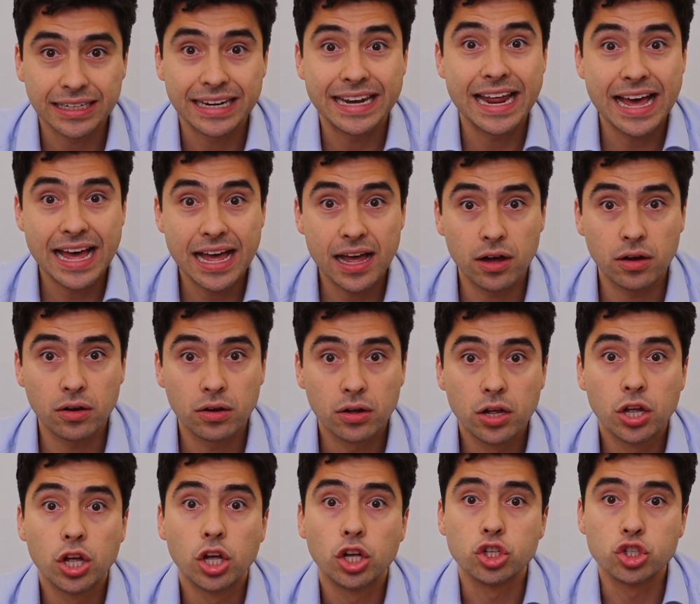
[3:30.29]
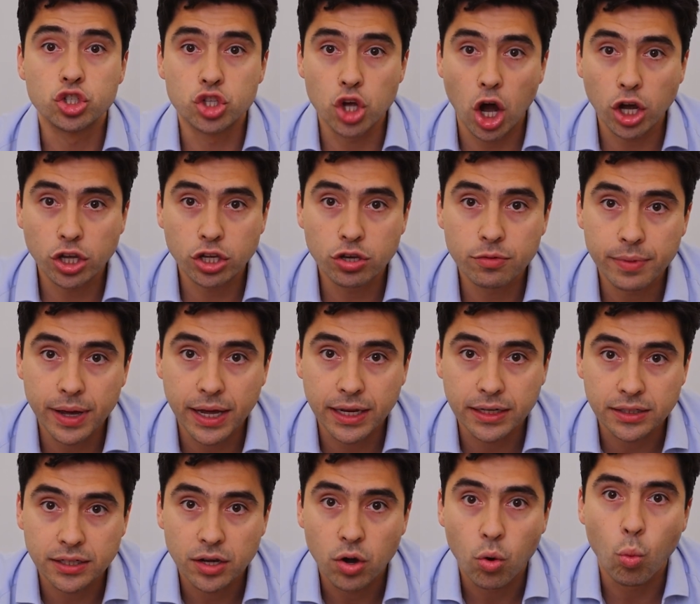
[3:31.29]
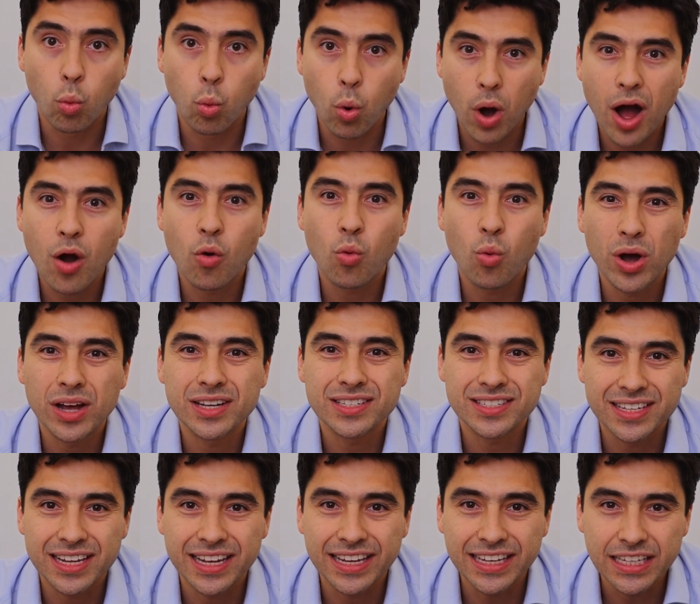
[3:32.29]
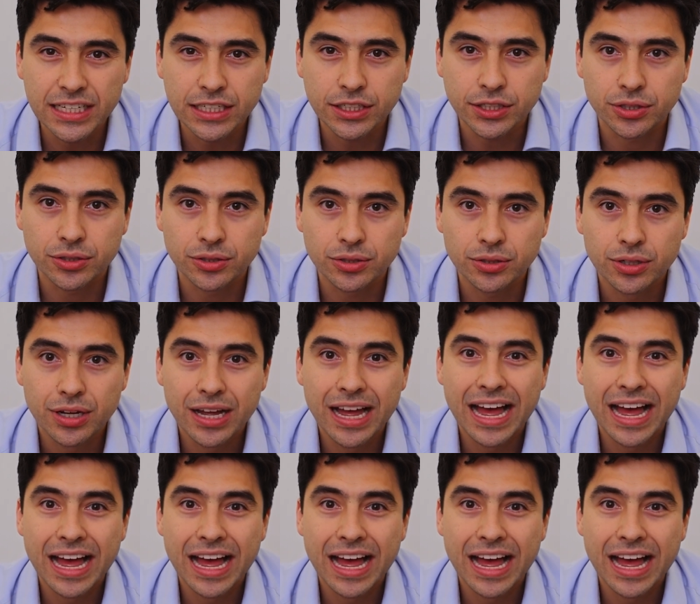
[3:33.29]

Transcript: Now document what was the issue